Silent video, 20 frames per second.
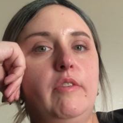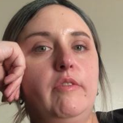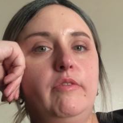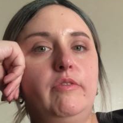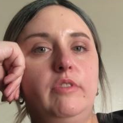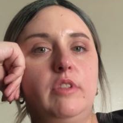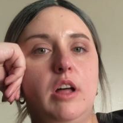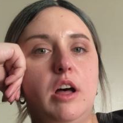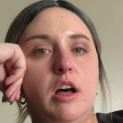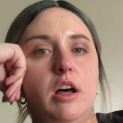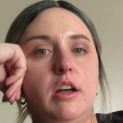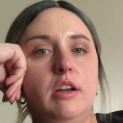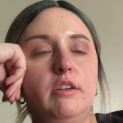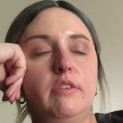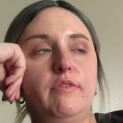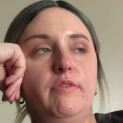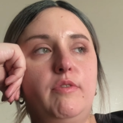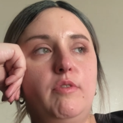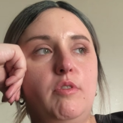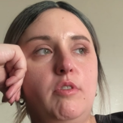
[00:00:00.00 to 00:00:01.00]

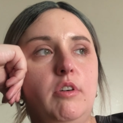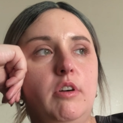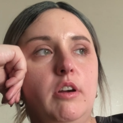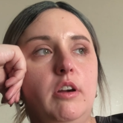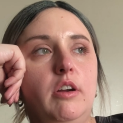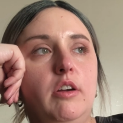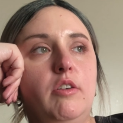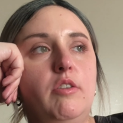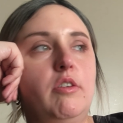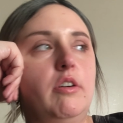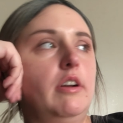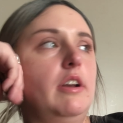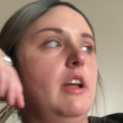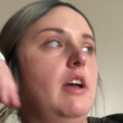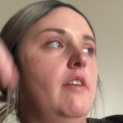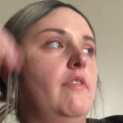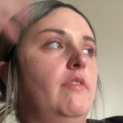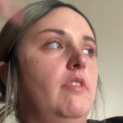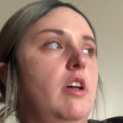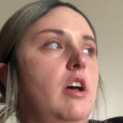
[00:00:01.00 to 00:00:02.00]
vlog for or
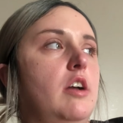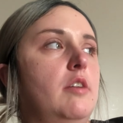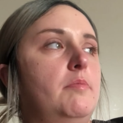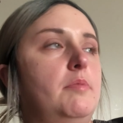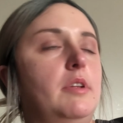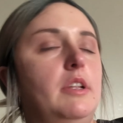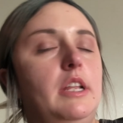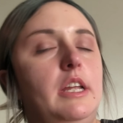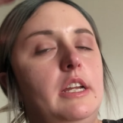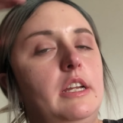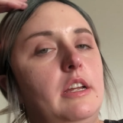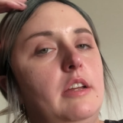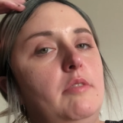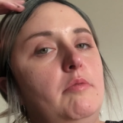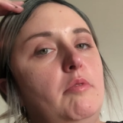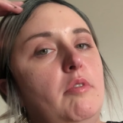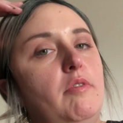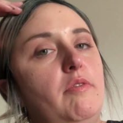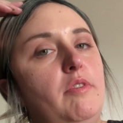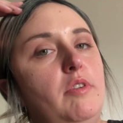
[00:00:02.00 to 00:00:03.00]
not a vlog but like a
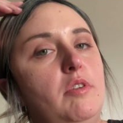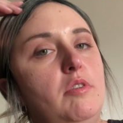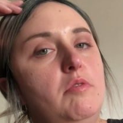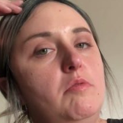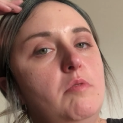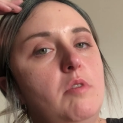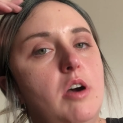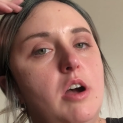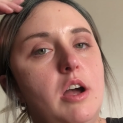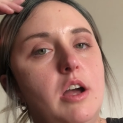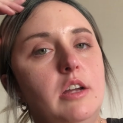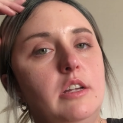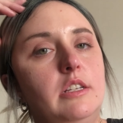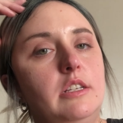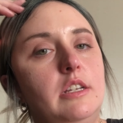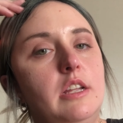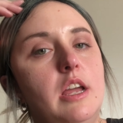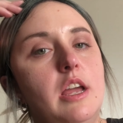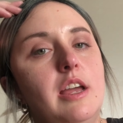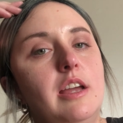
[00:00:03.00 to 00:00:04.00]
review
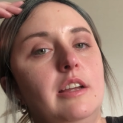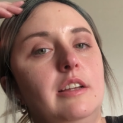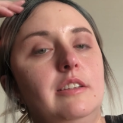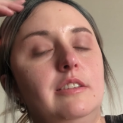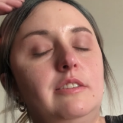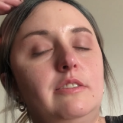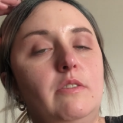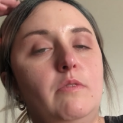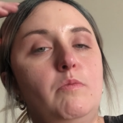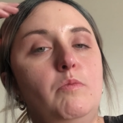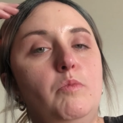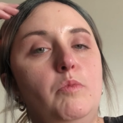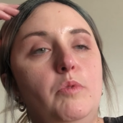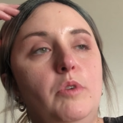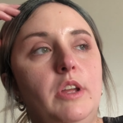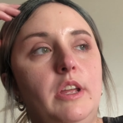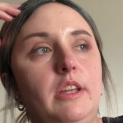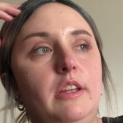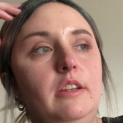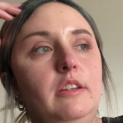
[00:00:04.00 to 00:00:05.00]
on some
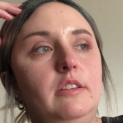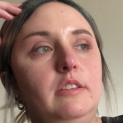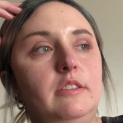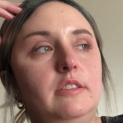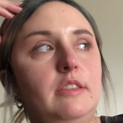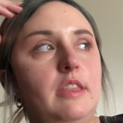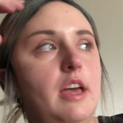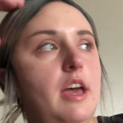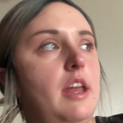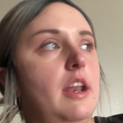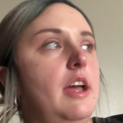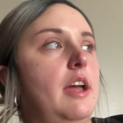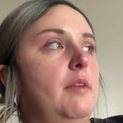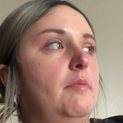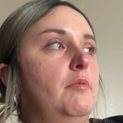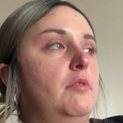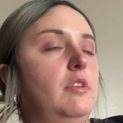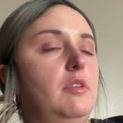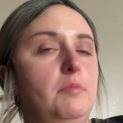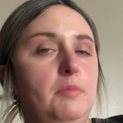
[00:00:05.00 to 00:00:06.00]
wigs that
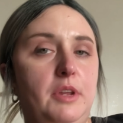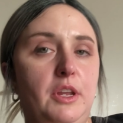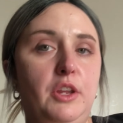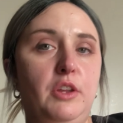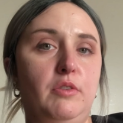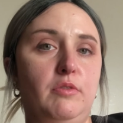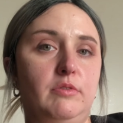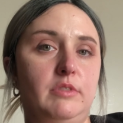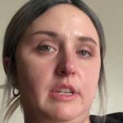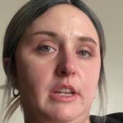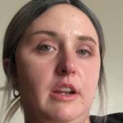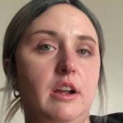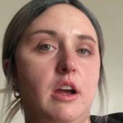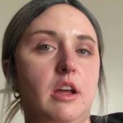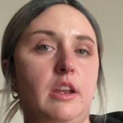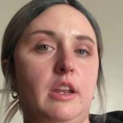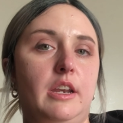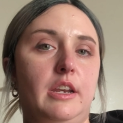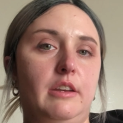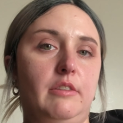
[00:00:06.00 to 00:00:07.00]
I'm going to be using
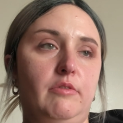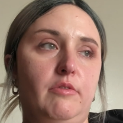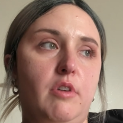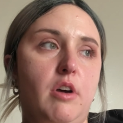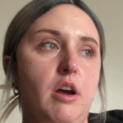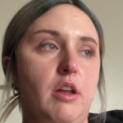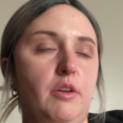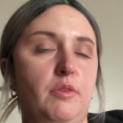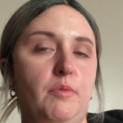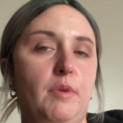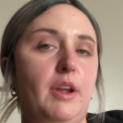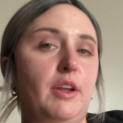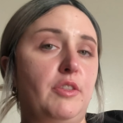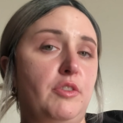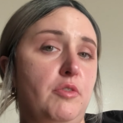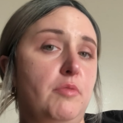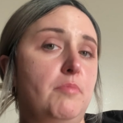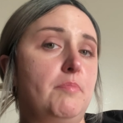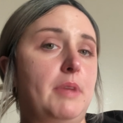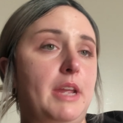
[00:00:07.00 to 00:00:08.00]
on on a
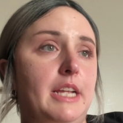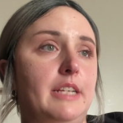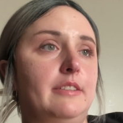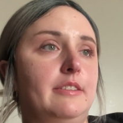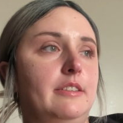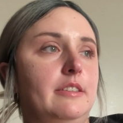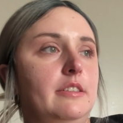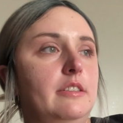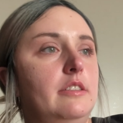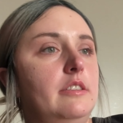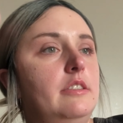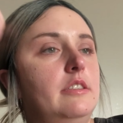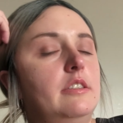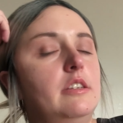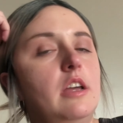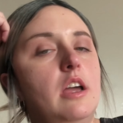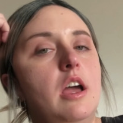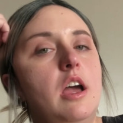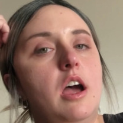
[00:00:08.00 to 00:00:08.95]
regular basis.